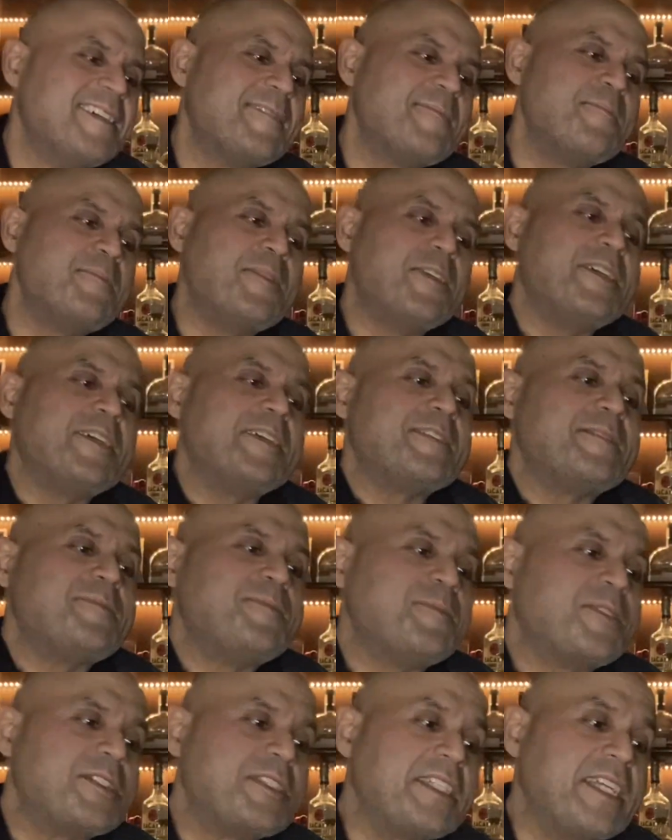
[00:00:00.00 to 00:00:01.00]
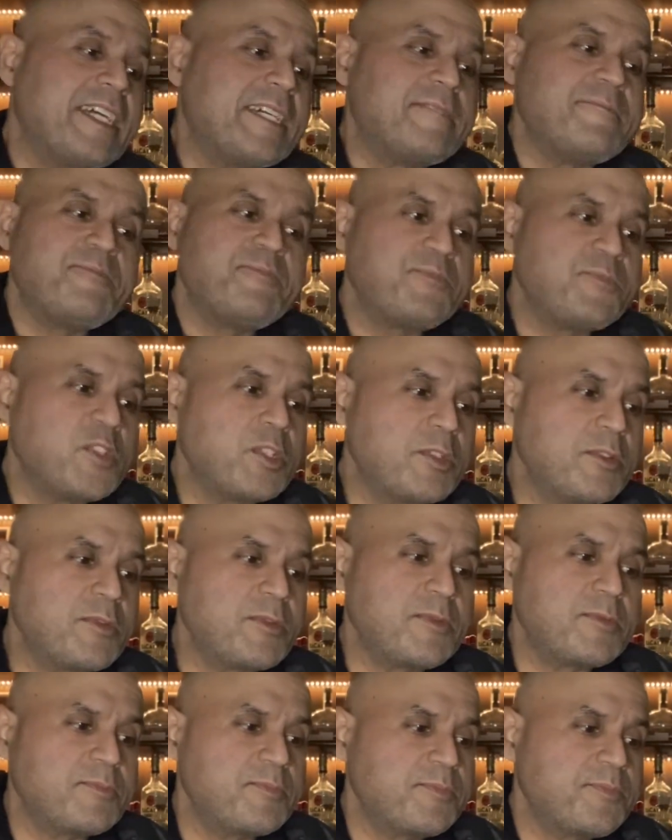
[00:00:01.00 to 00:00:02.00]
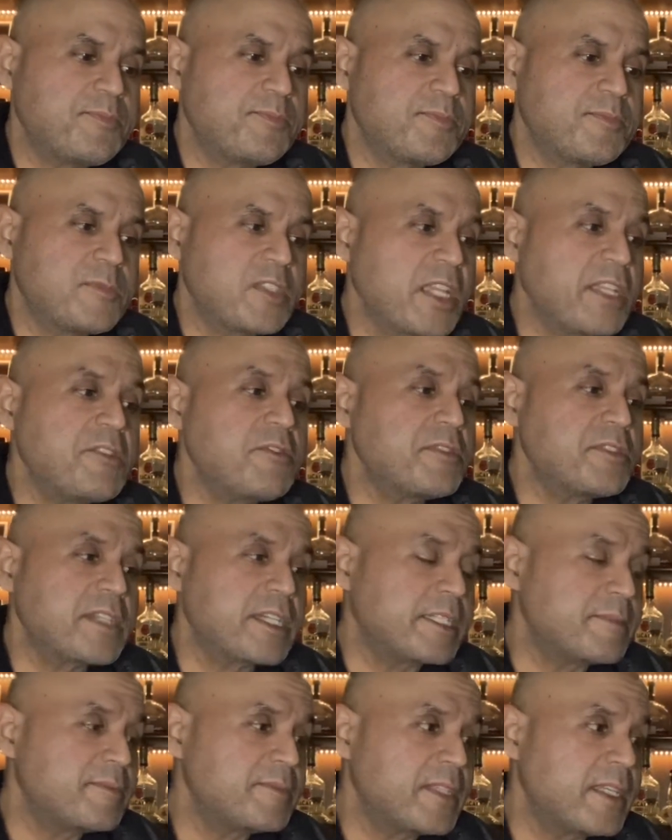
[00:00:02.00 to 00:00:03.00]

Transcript: but yeah, just take your time.